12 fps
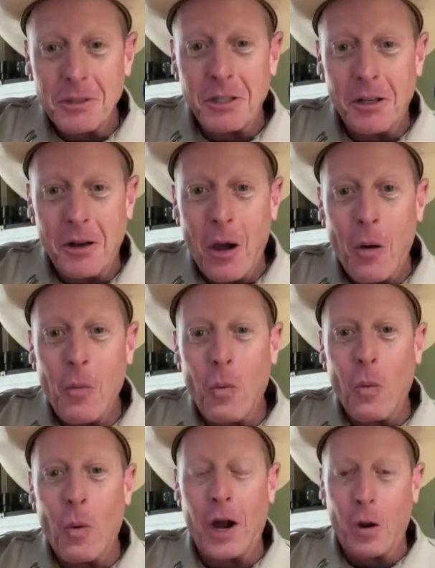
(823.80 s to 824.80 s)
you yeah. know,
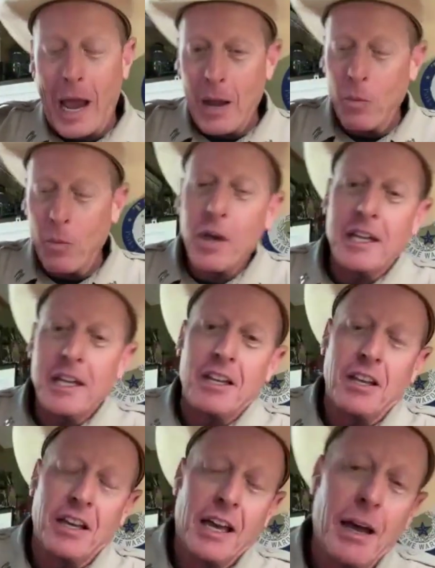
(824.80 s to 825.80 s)
where hey, we'll get
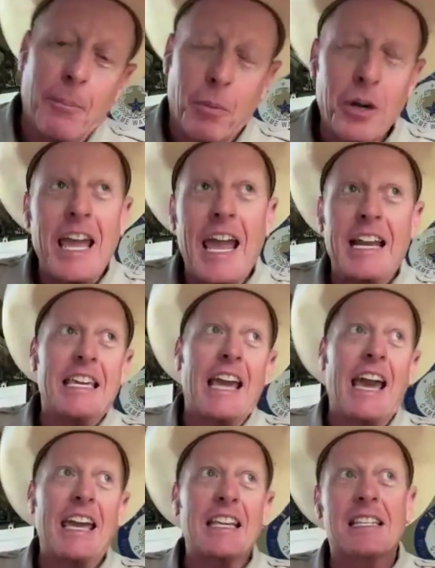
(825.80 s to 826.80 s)
into a pretty heady
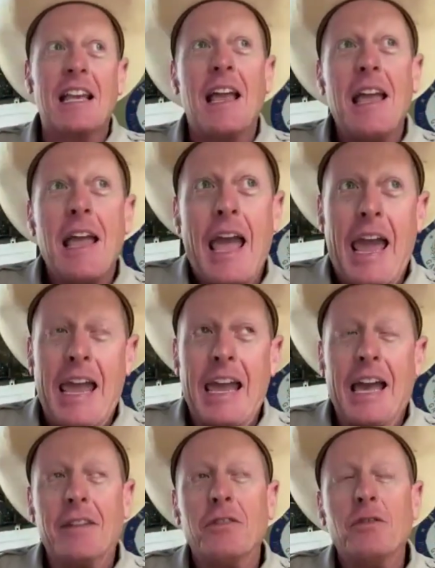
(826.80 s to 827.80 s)
case
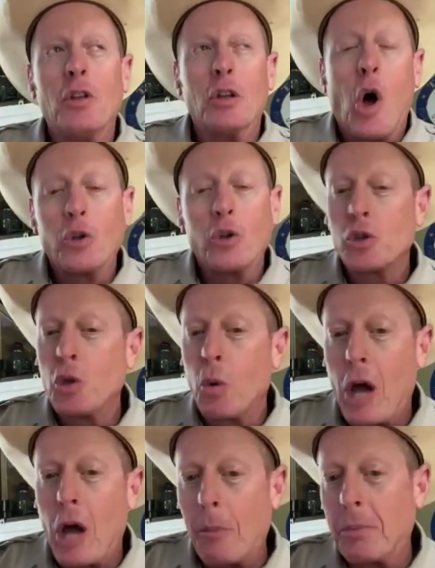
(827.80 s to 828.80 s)
and the laws are
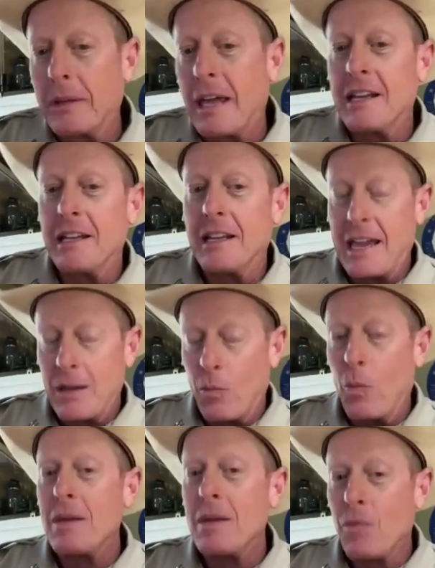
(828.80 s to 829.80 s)
so complicated. Hey,
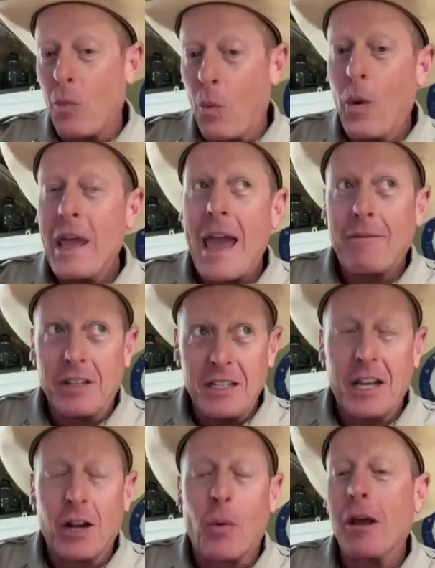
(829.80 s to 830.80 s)
we we have to
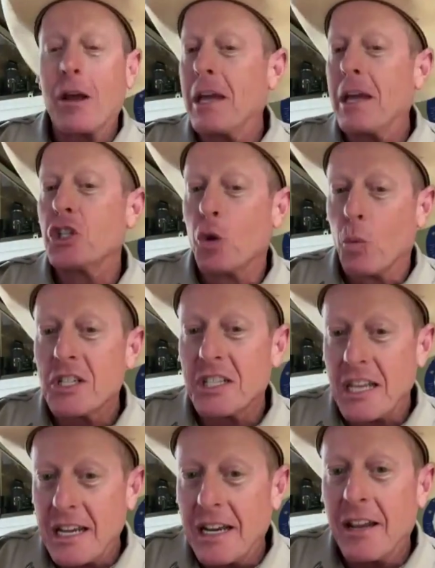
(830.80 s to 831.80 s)
dig around and make sure we're
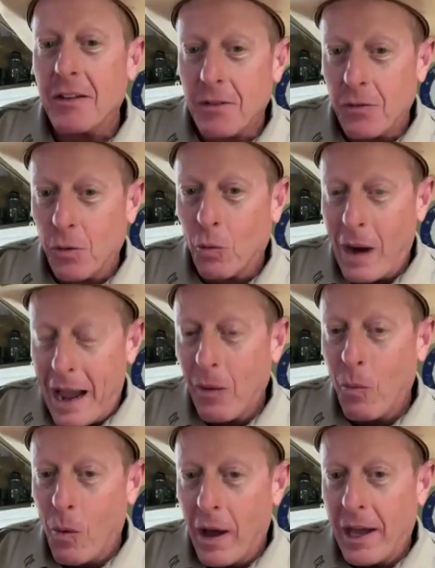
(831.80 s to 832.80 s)
seeing it the
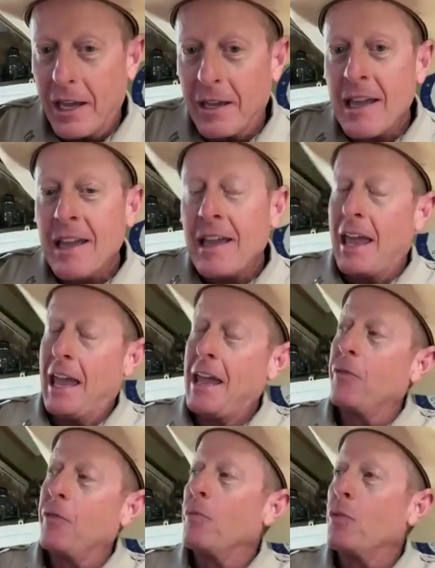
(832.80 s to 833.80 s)
right way.
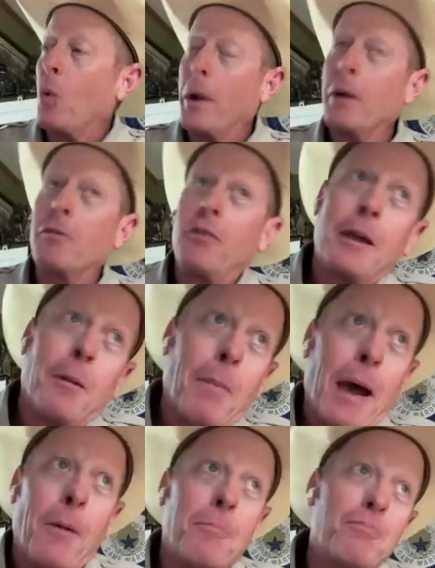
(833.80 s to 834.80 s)
And the weird thing
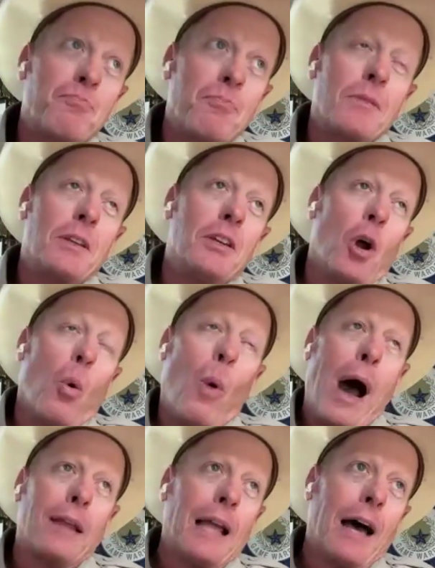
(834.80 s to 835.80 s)
about, you know,
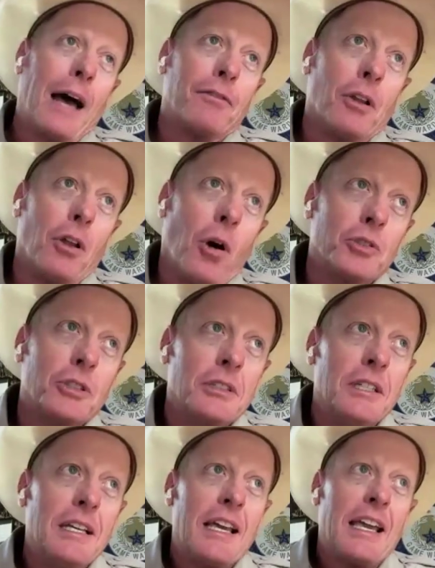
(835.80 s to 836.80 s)
wildlife laws
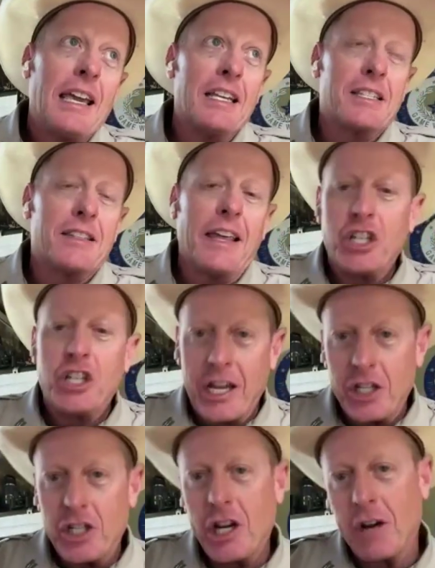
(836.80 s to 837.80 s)
is they
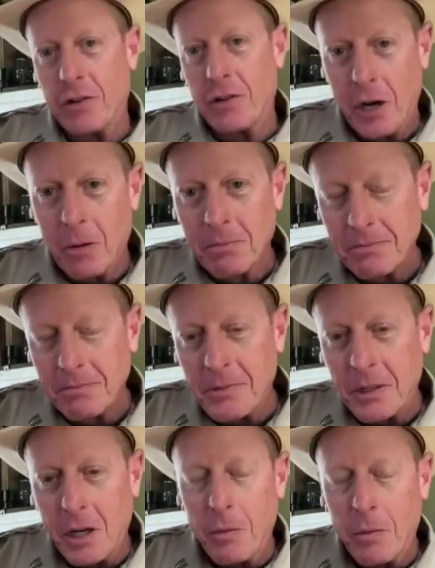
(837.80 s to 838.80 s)
change every year
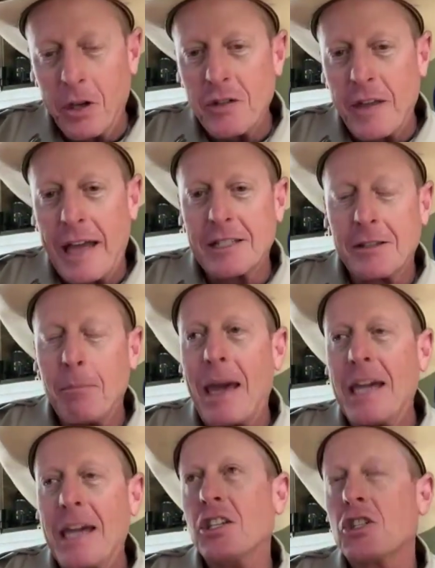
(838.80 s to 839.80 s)
you know, because that's the
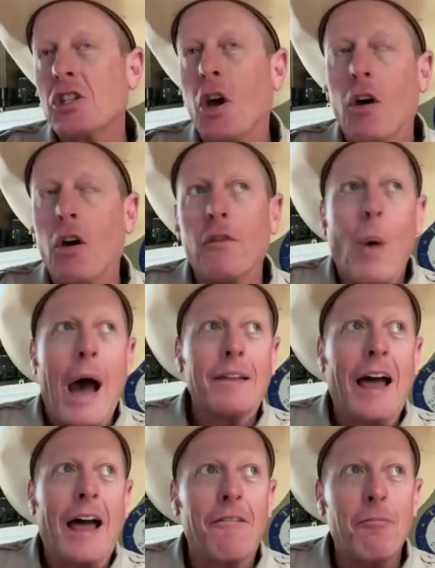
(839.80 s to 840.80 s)
basis of
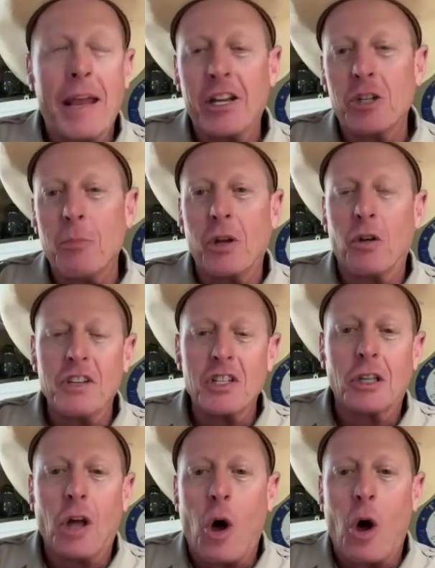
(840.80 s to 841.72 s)
wildlife management or these